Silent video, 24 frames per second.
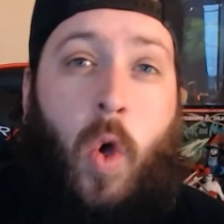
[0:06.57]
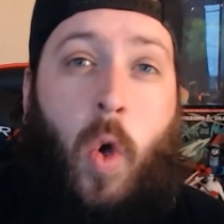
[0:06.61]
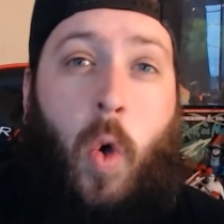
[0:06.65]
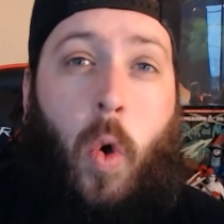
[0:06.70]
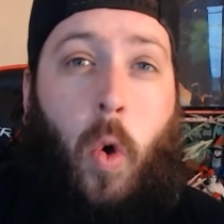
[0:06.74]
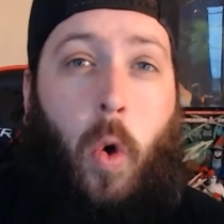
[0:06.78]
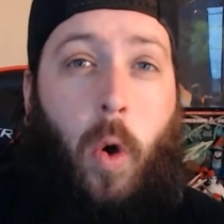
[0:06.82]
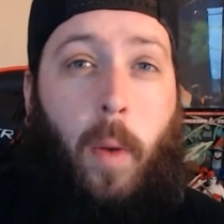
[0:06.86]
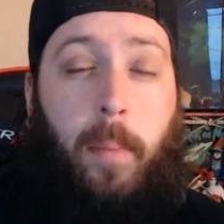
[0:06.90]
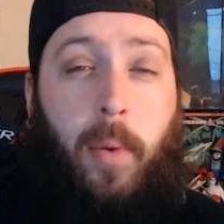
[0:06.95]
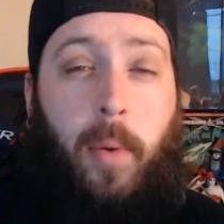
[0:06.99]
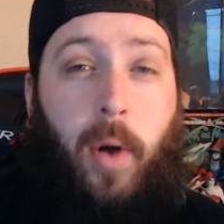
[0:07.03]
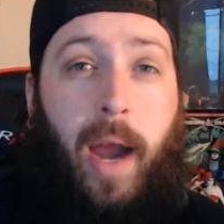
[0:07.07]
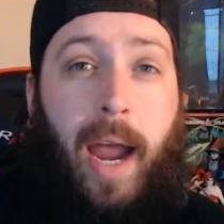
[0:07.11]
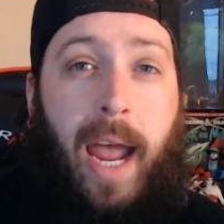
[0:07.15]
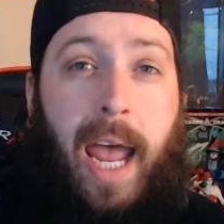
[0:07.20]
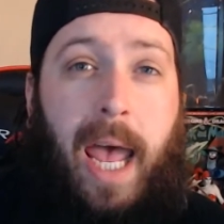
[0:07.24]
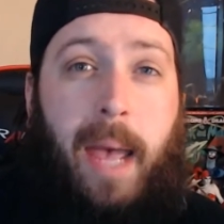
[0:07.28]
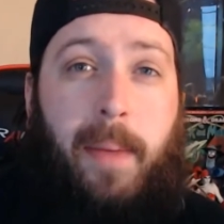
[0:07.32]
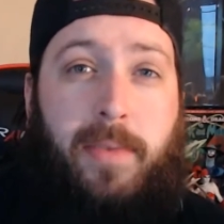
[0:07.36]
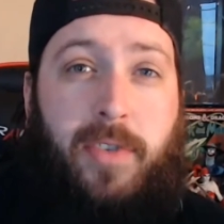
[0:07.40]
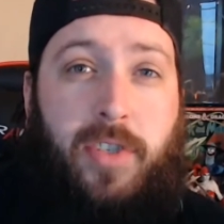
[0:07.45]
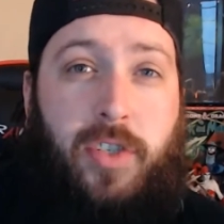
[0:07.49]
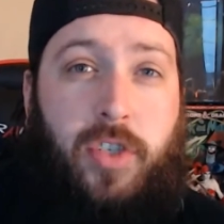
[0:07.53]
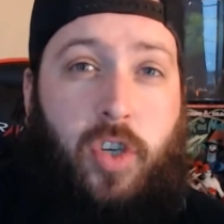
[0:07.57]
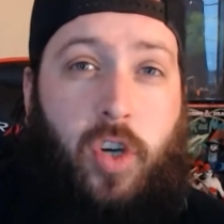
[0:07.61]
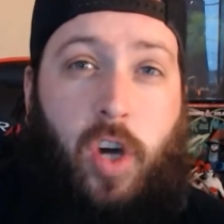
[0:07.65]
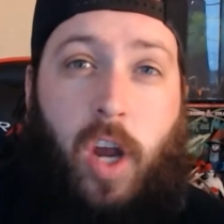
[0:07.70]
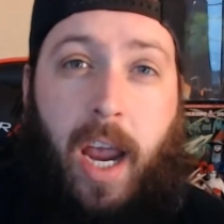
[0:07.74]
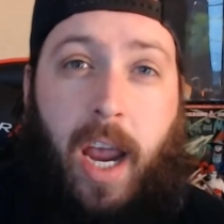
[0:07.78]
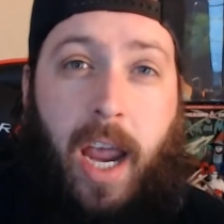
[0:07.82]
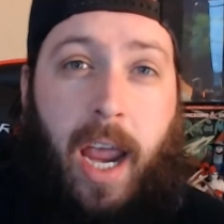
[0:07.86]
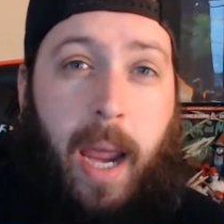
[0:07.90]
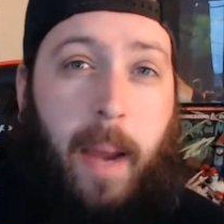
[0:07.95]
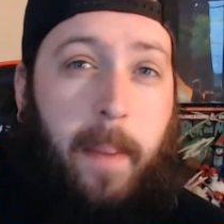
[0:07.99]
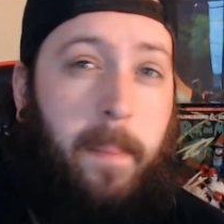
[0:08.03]
or perhaps try
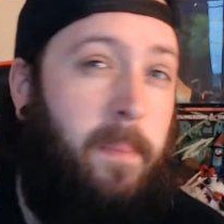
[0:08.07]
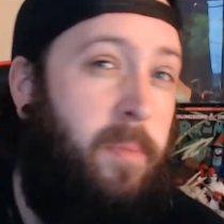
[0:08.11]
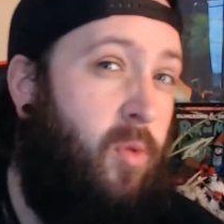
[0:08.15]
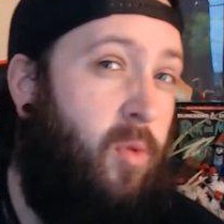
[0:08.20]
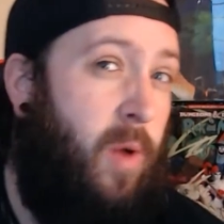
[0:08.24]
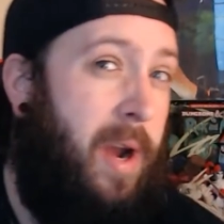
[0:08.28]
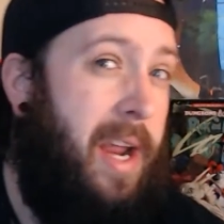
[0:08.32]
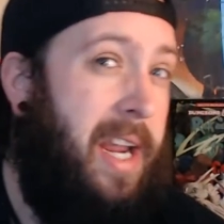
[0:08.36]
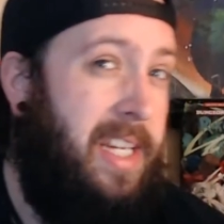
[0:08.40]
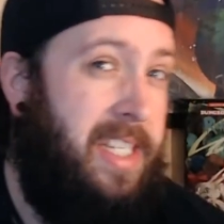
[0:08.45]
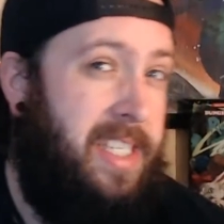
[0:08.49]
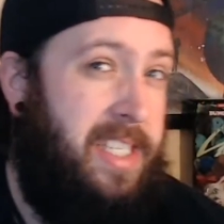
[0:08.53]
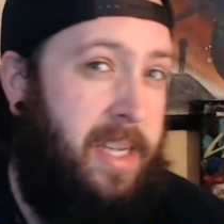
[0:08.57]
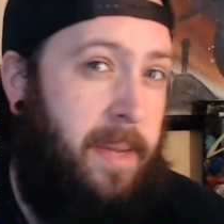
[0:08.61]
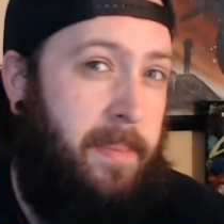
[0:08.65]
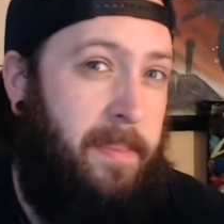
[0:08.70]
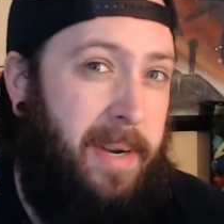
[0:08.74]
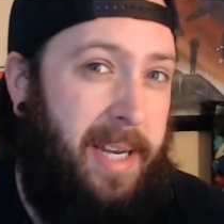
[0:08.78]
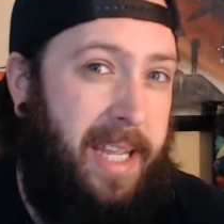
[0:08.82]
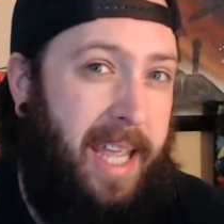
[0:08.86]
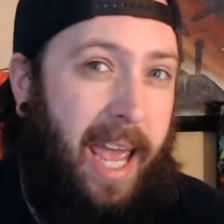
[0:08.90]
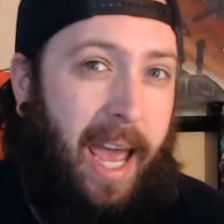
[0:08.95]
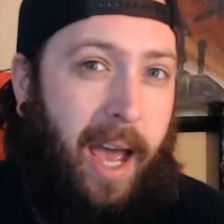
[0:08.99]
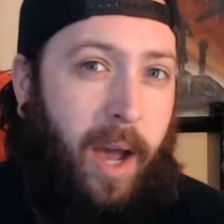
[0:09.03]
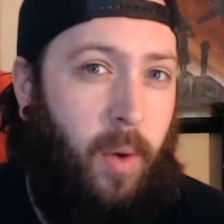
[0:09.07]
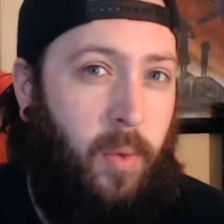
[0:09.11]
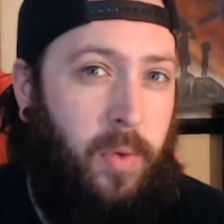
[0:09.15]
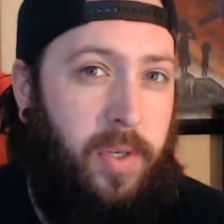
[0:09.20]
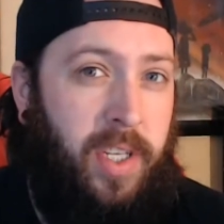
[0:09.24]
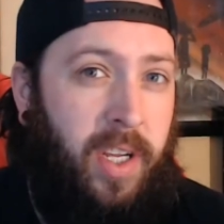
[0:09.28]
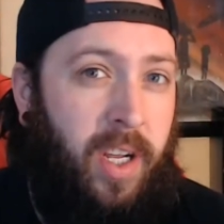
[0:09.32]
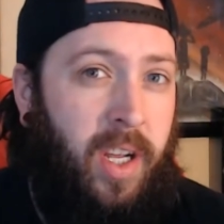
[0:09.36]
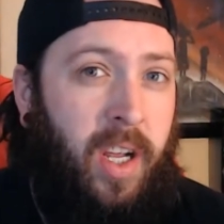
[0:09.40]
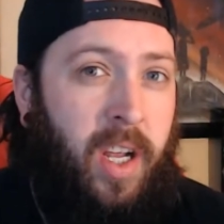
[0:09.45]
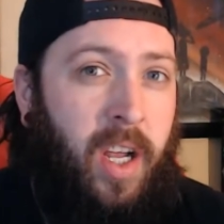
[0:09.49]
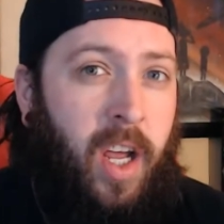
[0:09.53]
and break somebody out
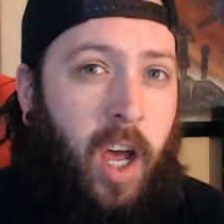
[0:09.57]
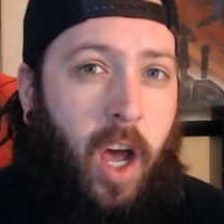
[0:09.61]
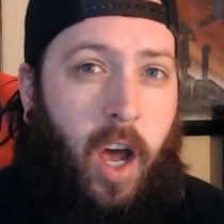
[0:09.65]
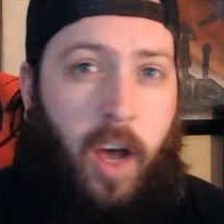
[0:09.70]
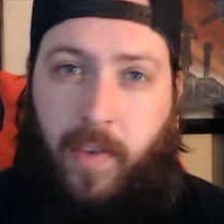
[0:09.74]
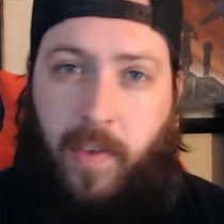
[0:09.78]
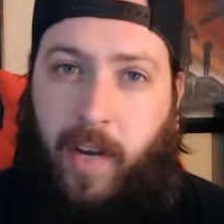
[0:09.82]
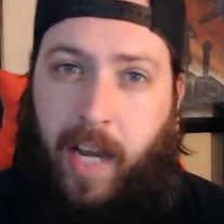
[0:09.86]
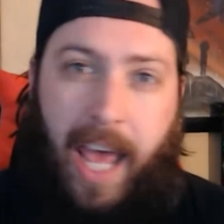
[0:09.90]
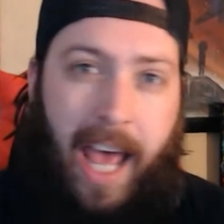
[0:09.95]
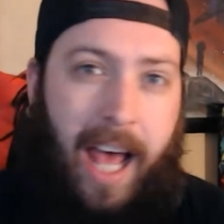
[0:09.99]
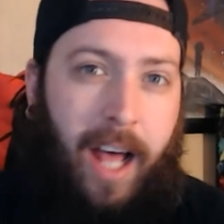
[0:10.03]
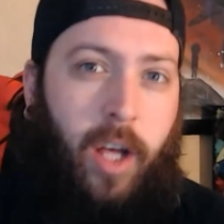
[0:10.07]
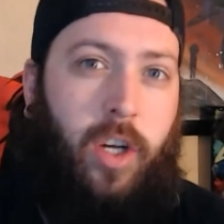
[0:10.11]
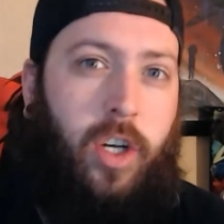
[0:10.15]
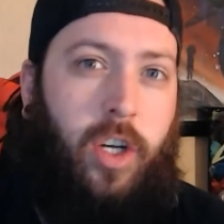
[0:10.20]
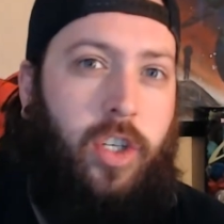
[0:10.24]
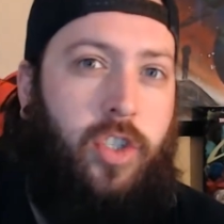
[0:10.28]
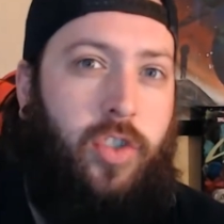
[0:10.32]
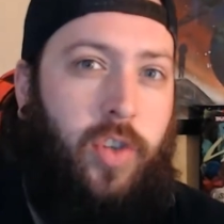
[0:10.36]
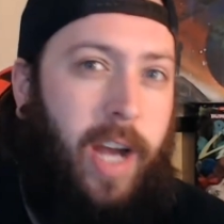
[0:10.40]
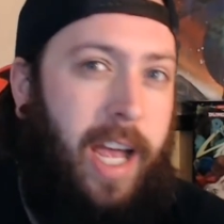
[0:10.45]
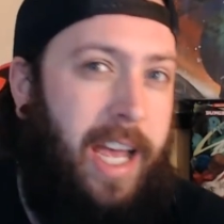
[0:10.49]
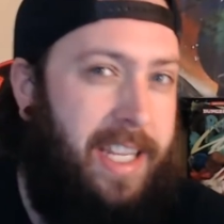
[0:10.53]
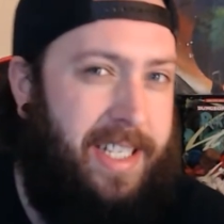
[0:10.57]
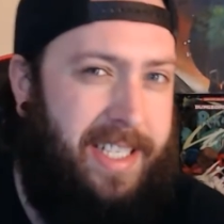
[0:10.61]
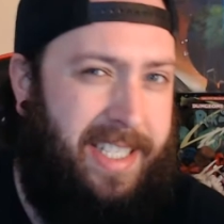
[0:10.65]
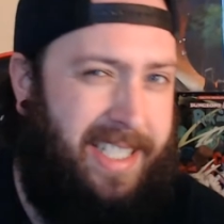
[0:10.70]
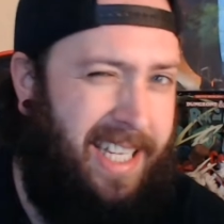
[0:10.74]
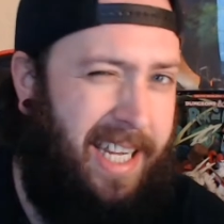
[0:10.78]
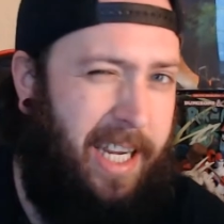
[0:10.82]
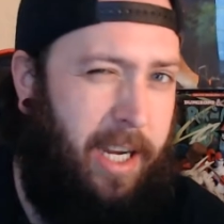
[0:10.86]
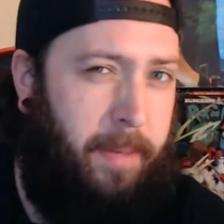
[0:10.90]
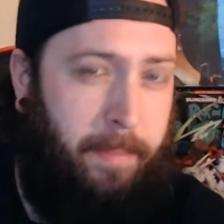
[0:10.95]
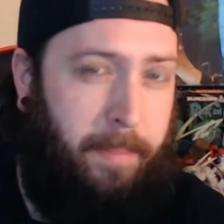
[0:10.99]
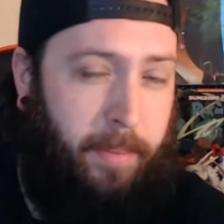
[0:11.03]
of an
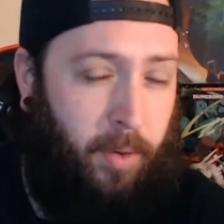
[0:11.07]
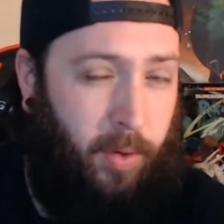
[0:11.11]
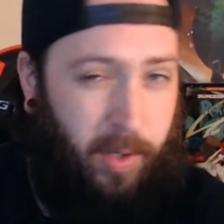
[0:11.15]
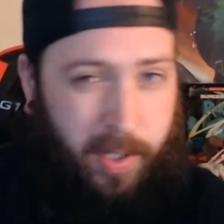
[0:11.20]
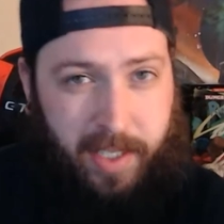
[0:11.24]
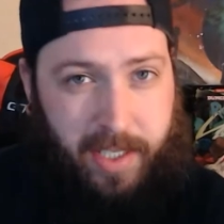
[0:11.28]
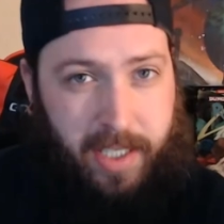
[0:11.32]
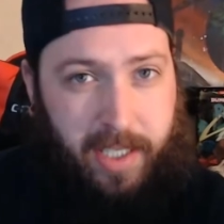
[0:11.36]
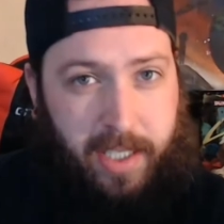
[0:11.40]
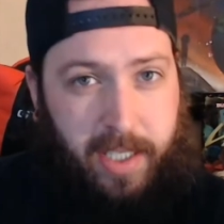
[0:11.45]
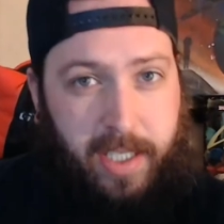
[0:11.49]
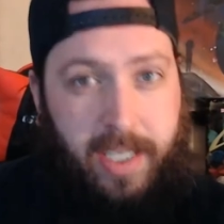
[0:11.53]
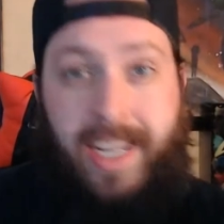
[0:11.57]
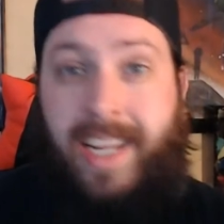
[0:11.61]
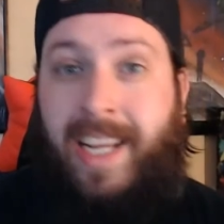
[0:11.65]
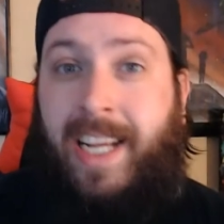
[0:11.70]
Alcatraz-like prison?